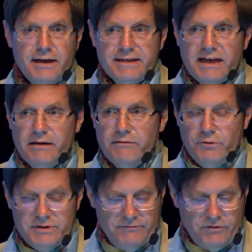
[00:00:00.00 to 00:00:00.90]
as I
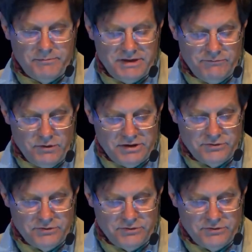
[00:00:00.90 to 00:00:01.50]
was informed, this was